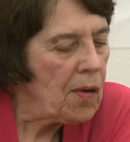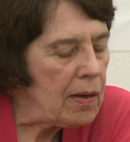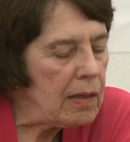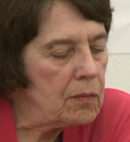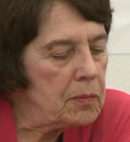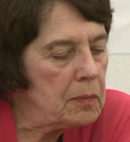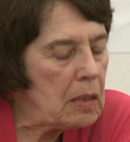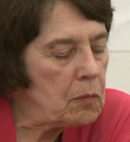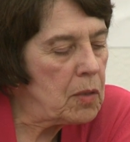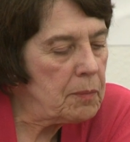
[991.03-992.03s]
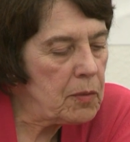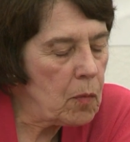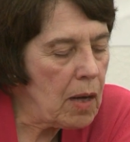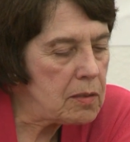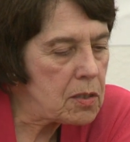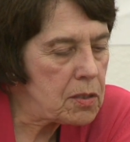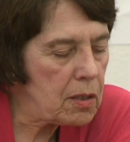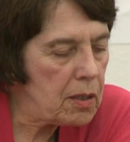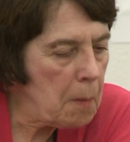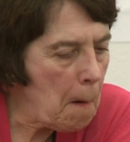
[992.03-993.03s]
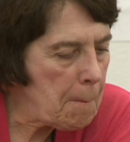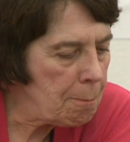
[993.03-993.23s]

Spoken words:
What woman wants, sir,